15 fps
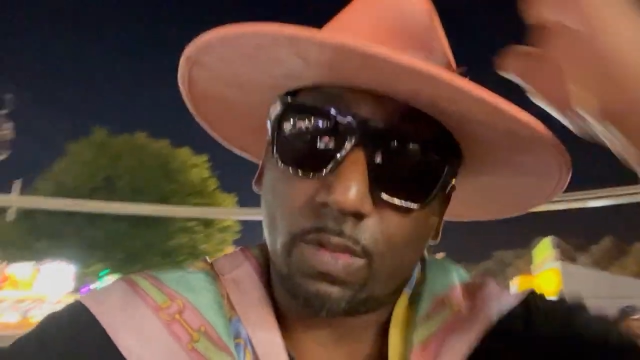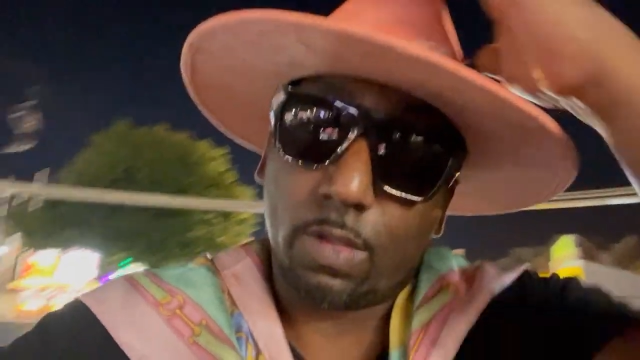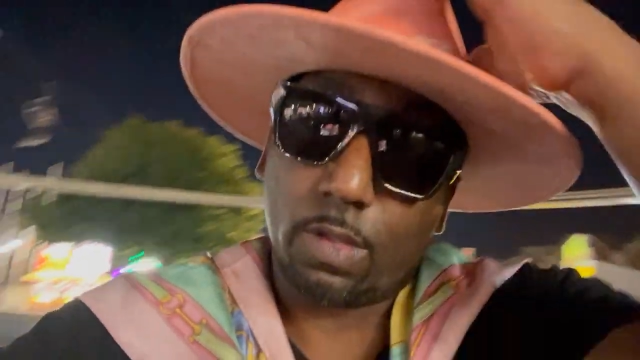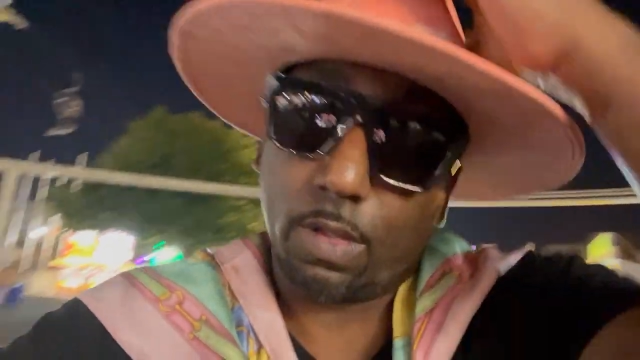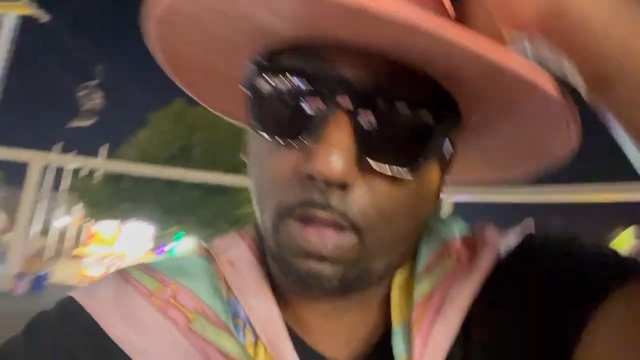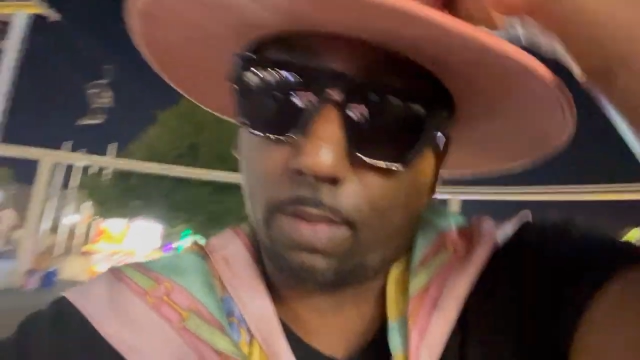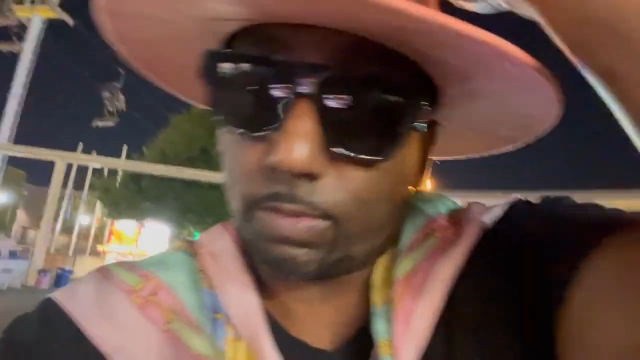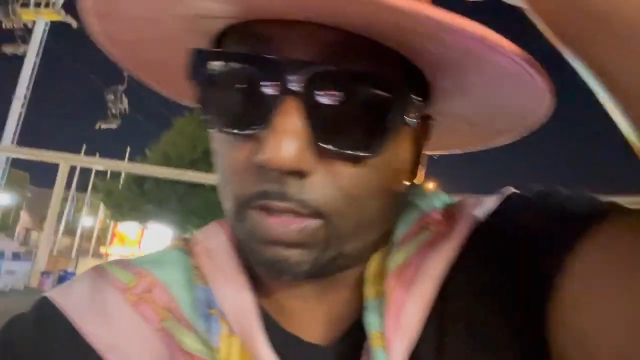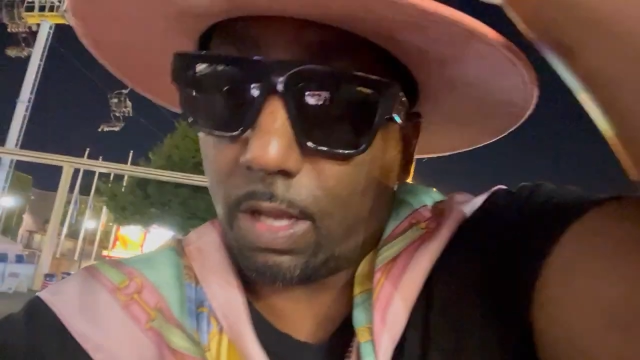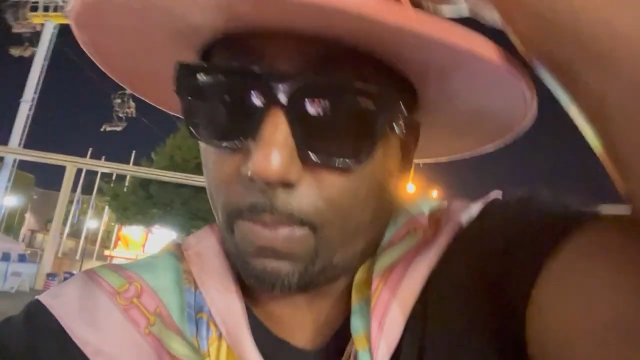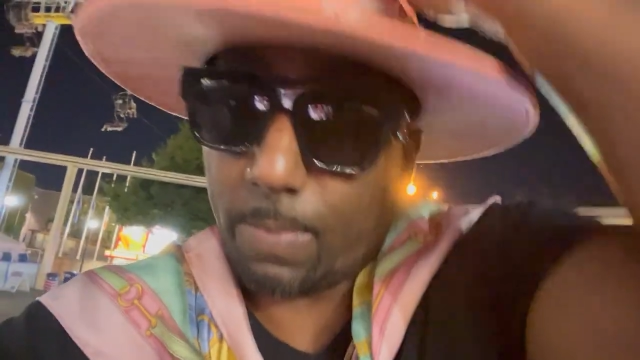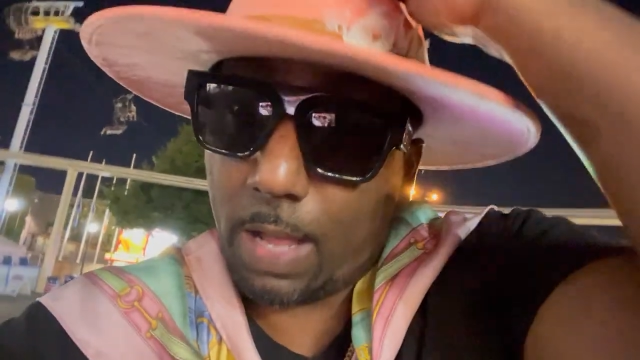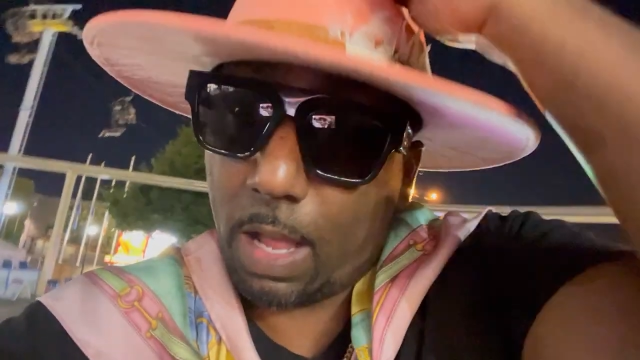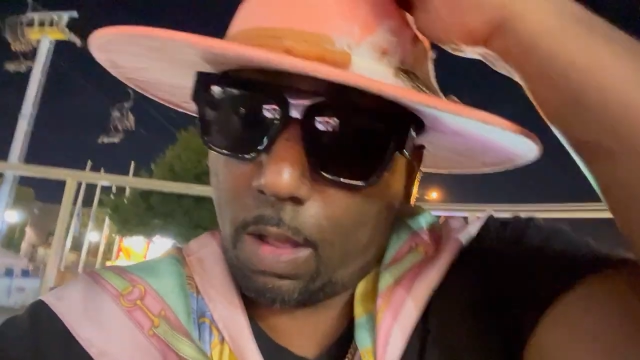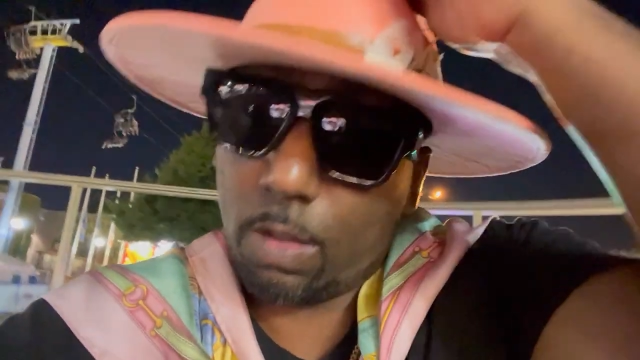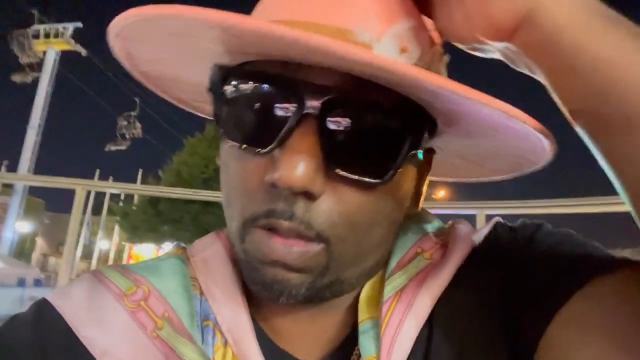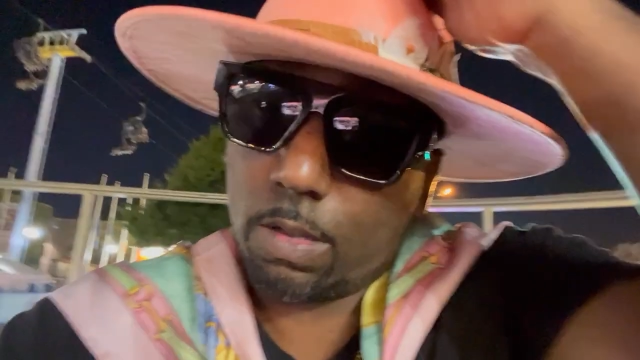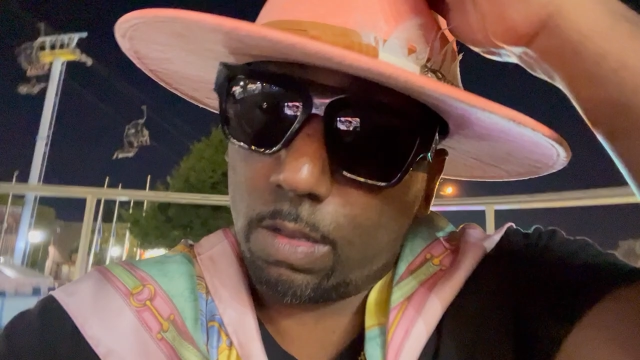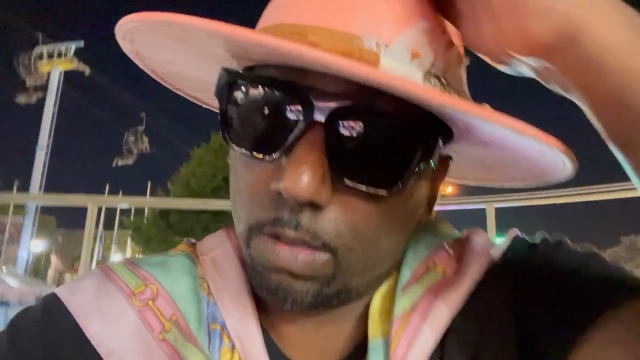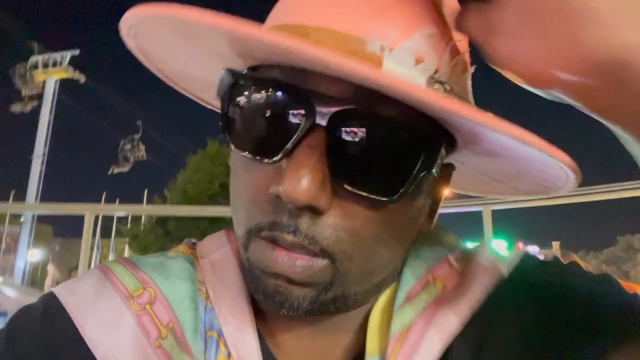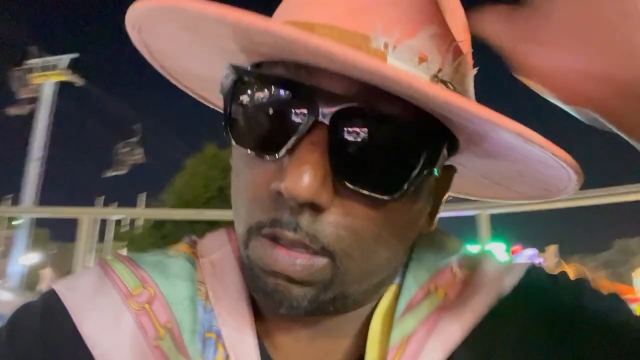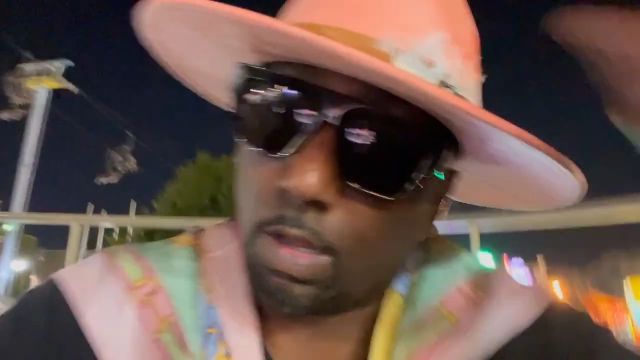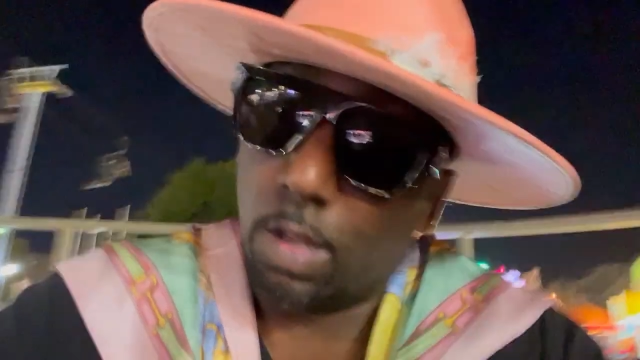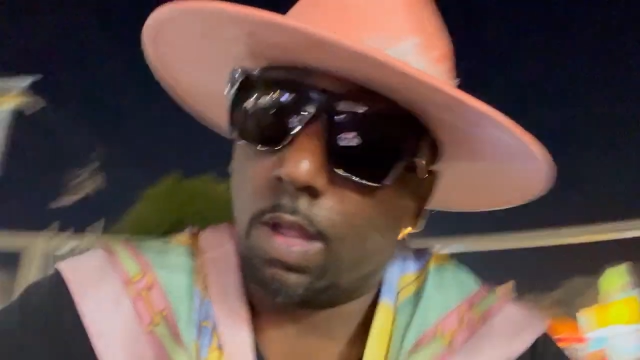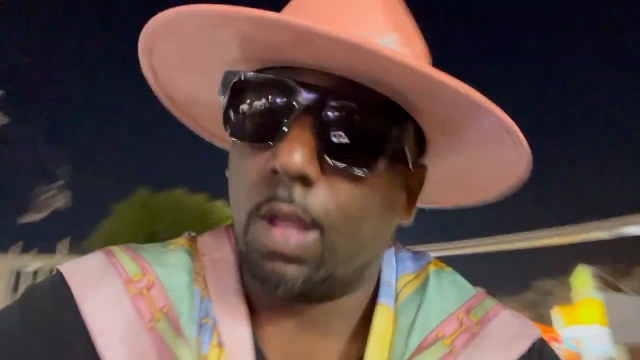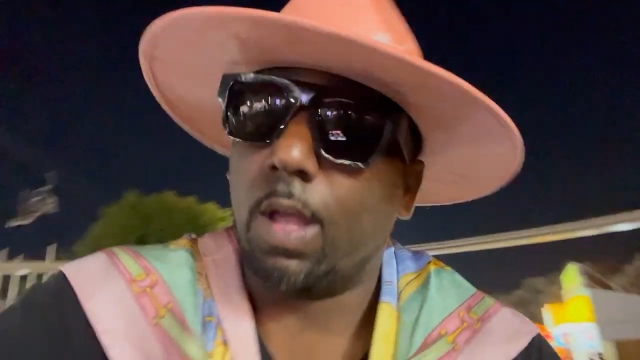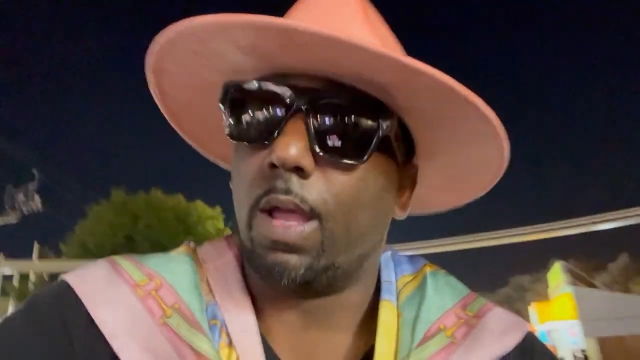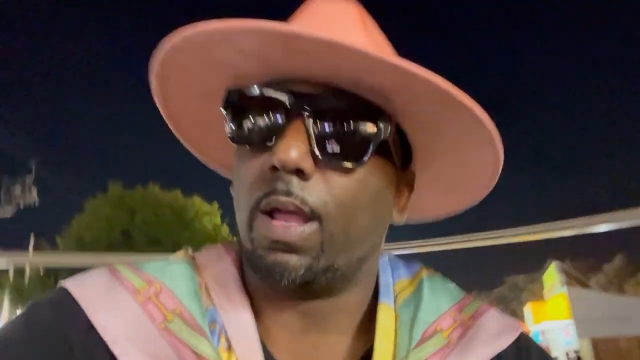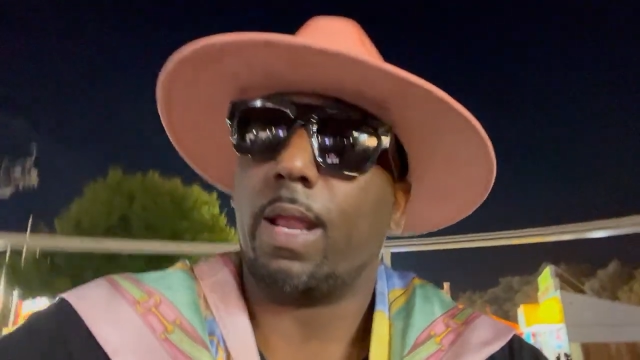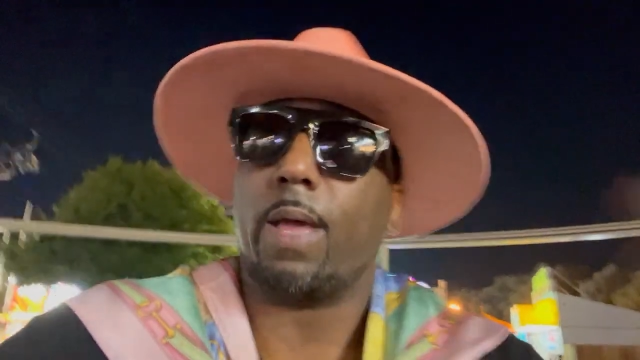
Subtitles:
You know what I'm talking about?